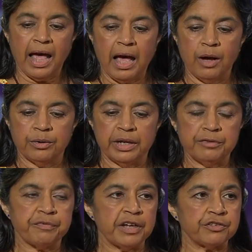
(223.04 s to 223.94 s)
how
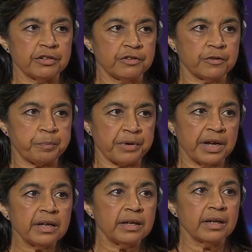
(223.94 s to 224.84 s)
infections
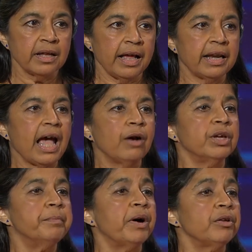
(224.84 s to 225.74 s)
spread and how
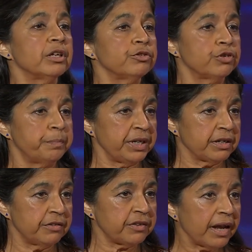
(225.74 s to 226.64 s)
Ebola should be
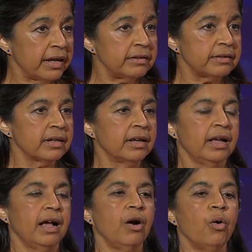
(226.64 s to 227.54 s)
contained,
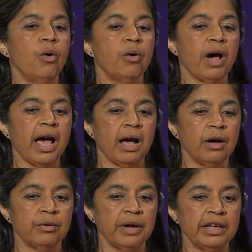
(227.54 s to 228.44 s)
or
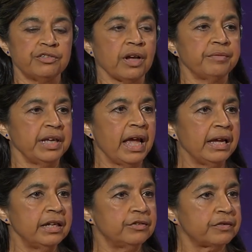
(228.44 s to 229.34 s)
how
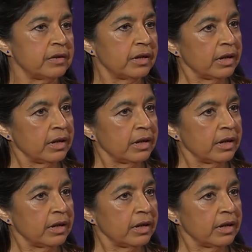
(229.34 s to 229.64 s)
HIV/AIDS,